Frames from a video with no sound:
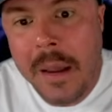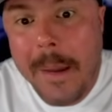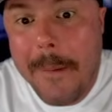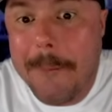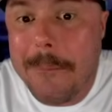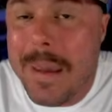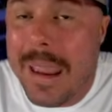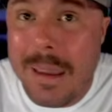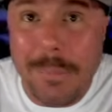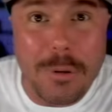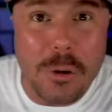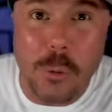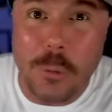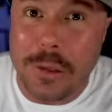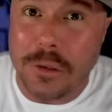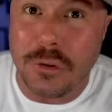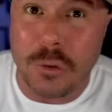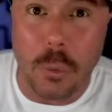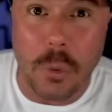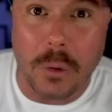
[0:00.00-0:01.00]
Maybe you
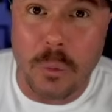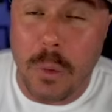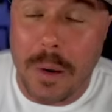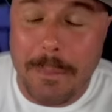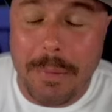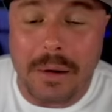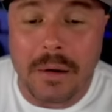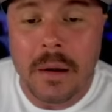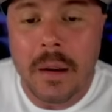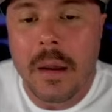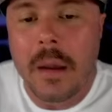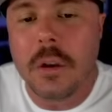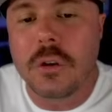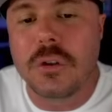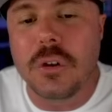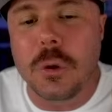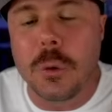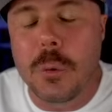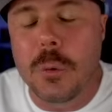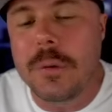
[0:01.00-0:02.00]
can do equipment.
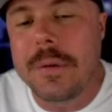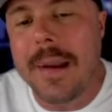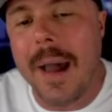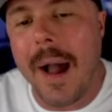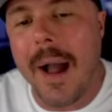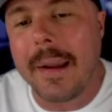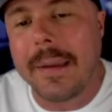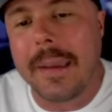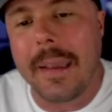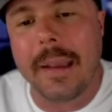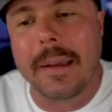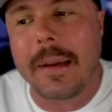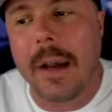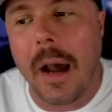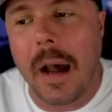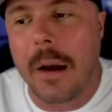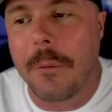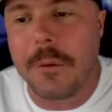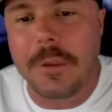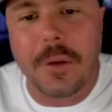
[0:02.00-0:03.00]
Do not get
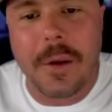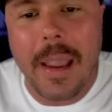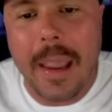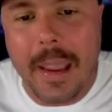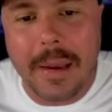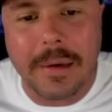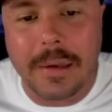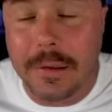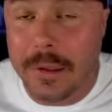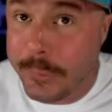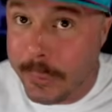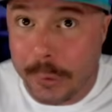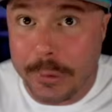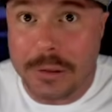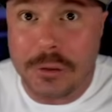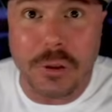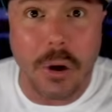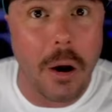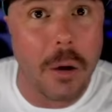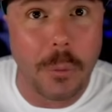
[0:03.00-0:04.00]
caught with your hand in the cookie
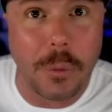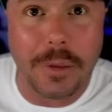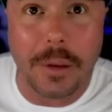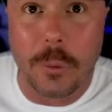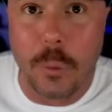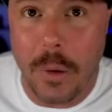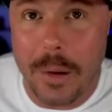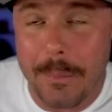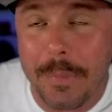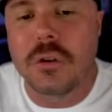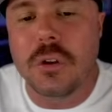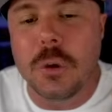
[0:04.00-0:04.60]
jar with equipment.